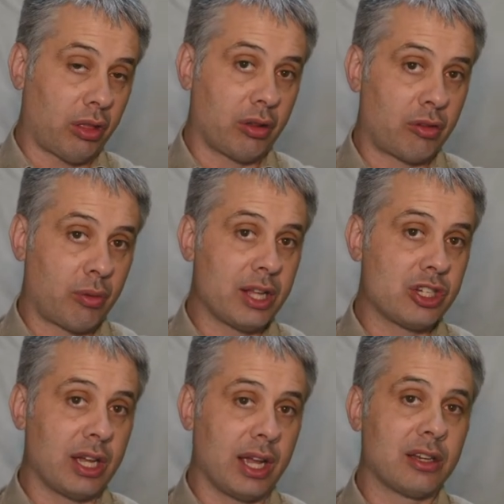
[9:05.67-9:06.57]
So
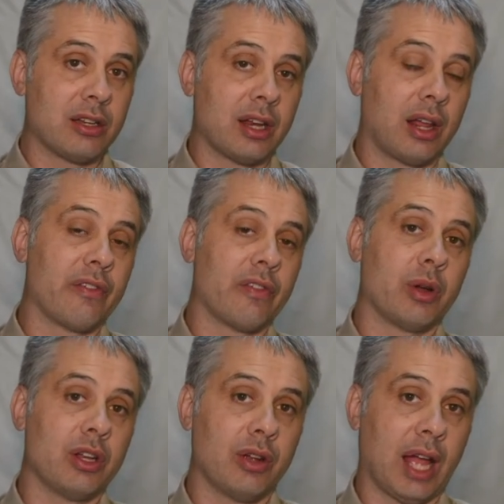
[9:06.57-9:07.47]
3G internet, even
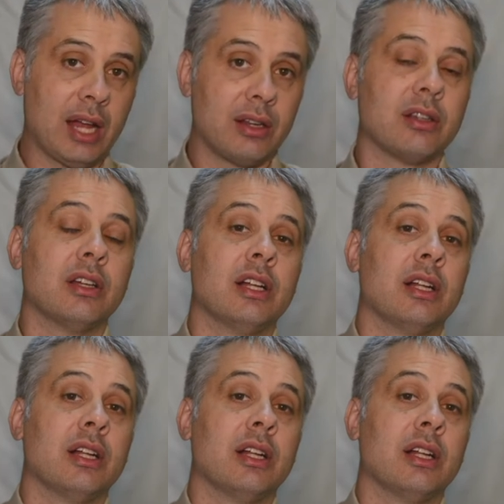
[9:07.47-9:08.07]
when you had it,